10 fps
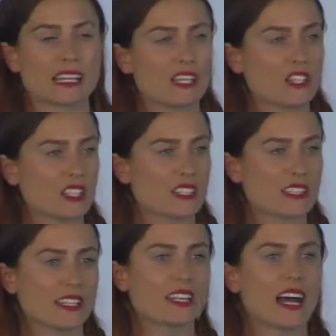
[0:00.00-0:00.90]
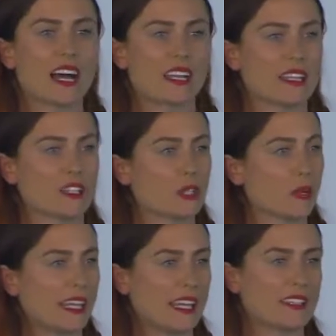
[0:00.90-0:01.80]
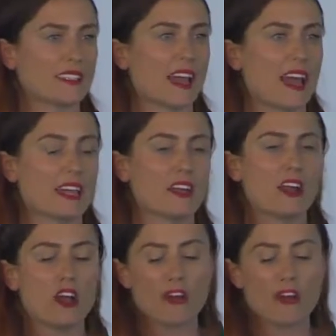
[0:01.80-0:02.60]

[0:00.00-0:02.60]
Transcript: teachers, and guardians who are here today